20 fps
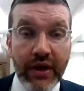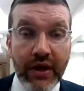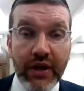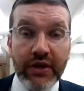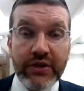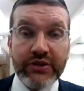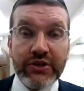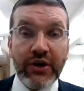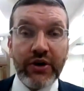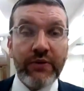
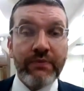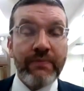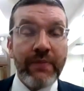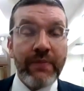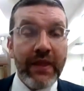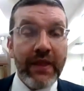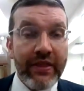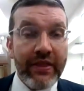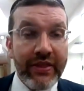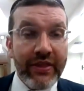So
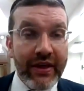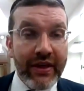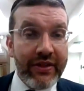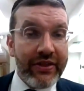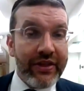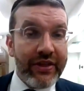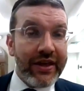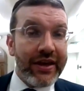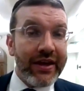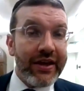
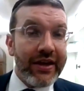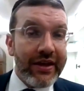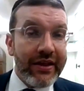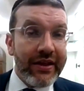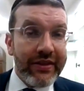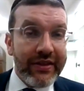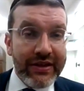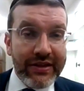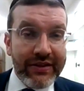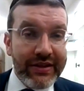
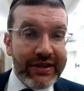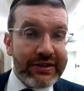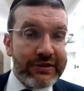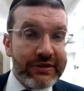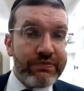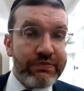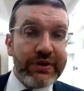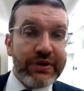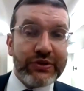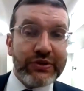this
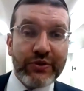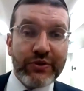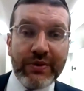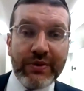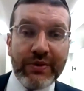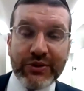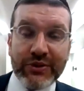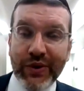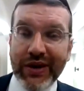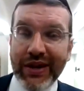bisum
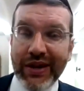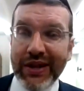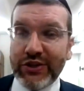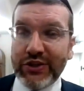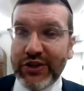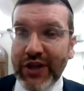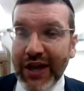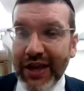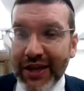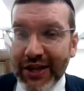is what
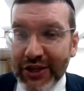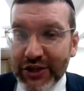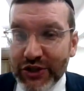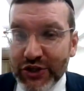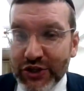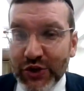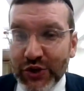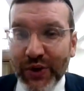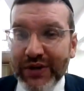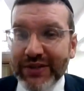it
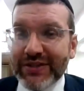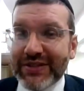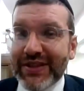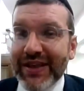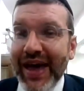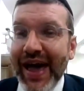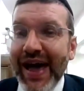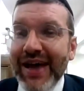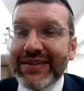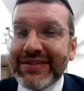exhausts
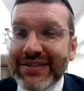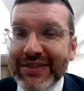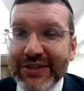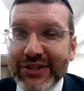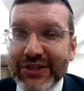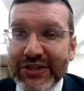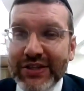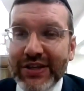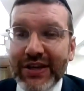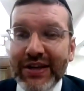the
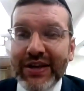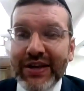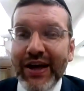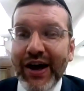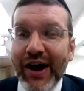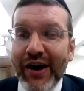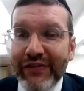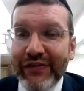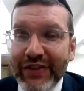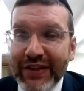essence
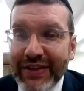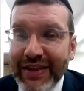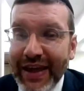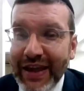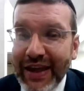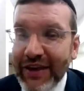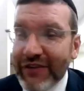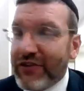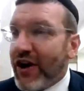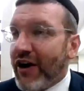of the day
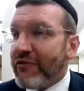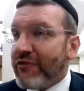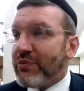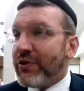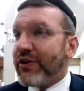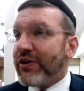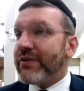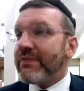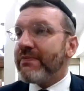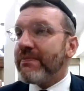of
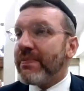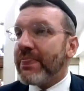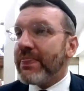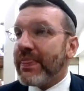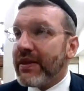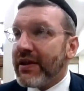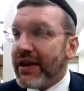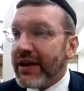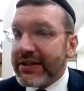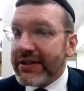Purim.
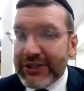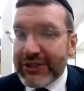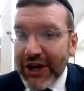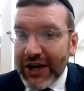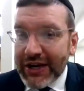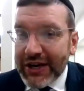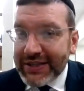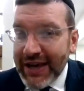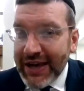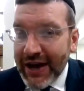It
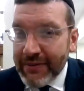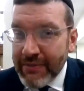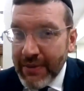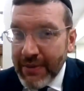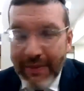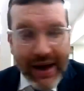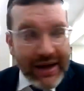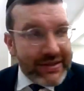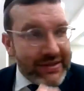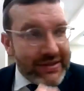sucks out
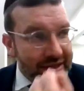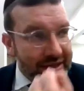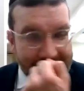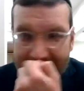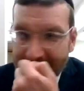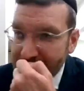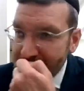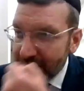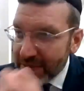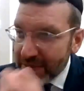matzah, it's
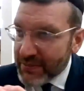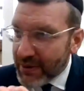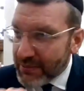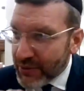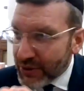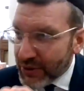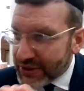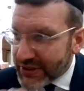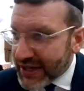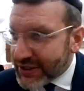
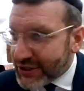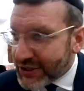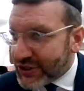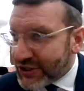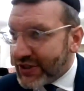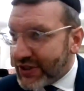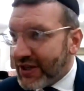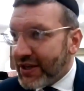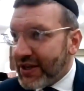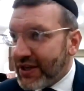
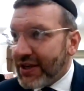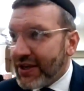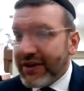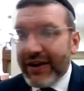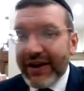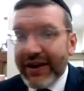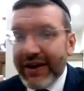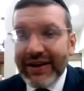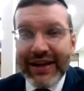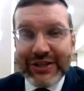motzitz.
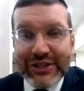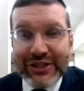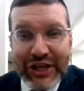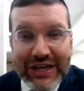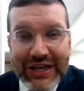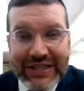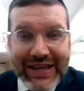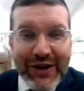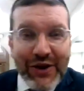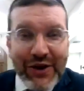Right? It
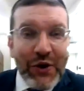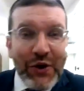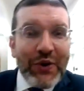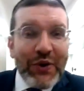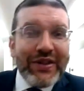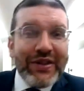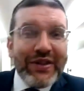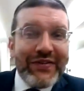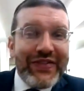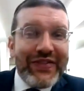sucks out
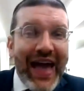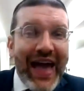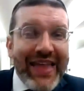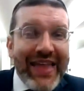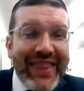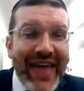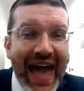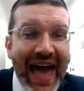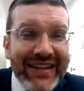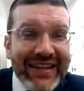all of
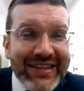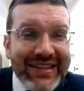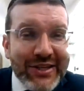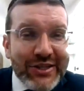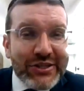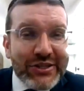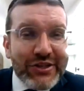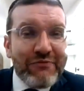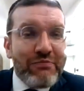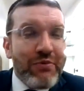the
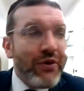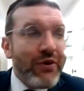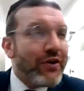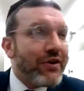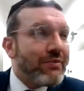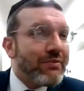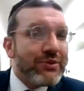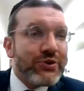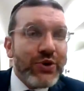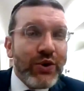essence of
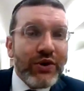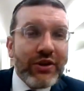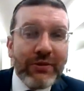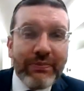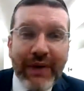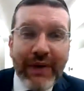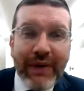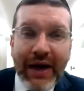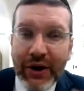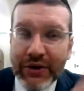Purim is all
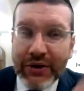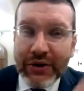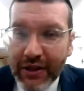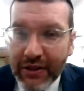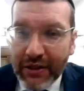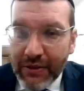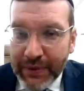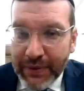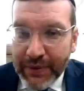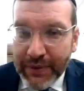about
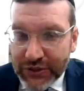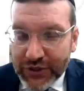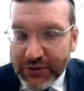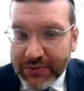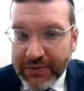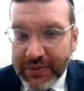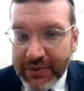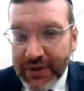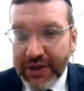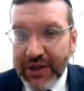the
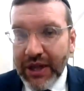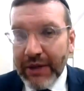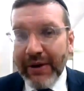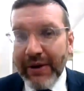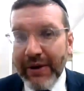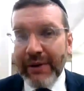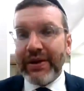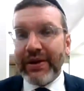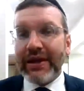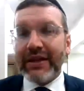bisum,
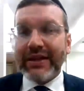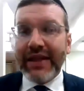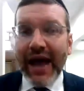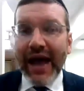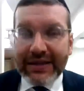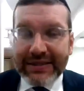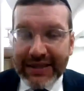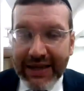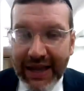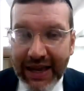about being
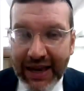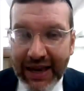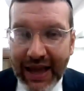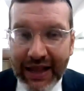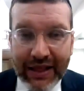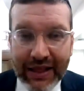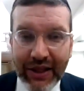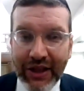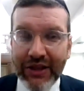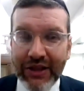intoxicated ad
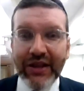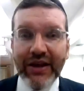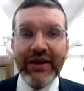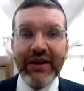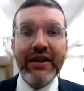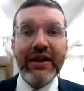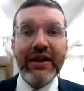l'yada.